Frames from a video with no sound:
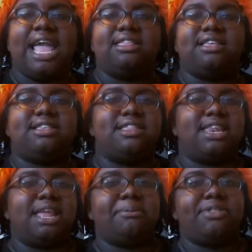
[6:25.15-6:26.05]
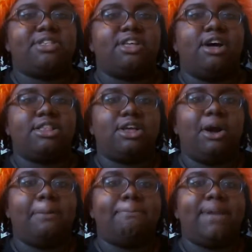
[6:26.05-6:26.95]
and they said the name of the song is
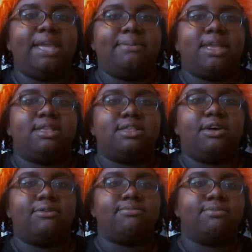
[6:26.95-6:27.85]
called Baby. So